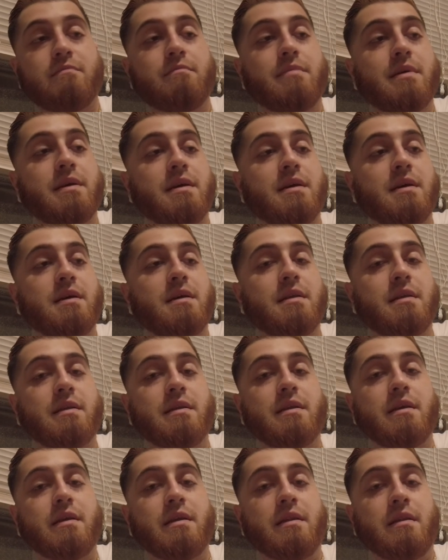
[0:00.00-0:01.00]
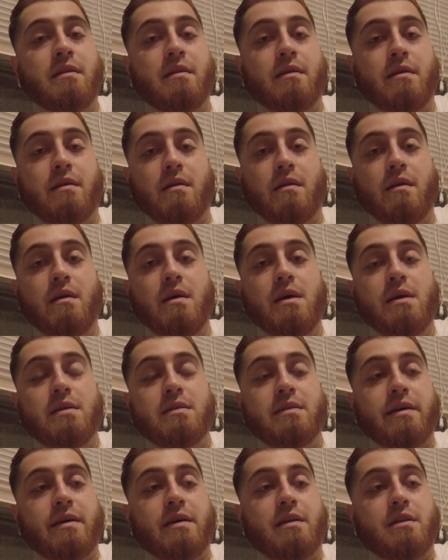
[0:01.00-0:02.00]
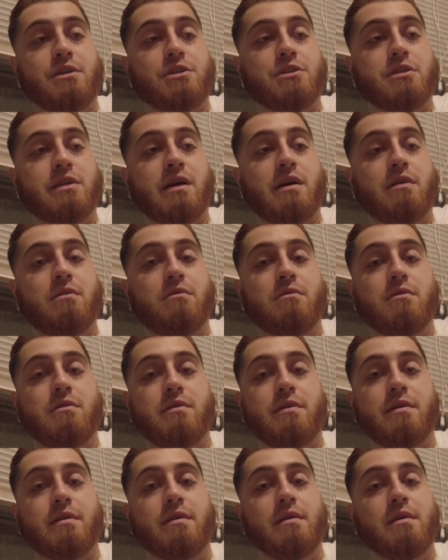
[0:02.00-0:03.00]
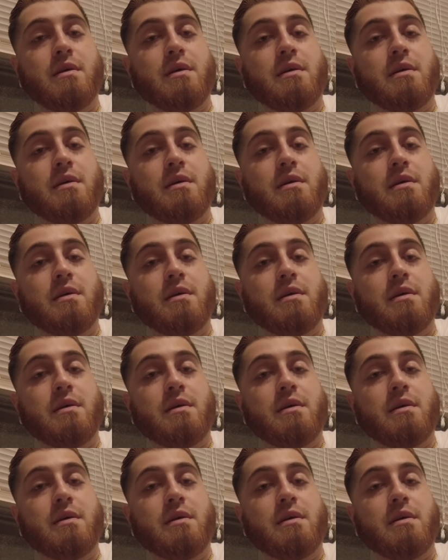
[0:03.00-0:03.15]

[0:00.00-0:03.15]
for bed and eating and taking a shower.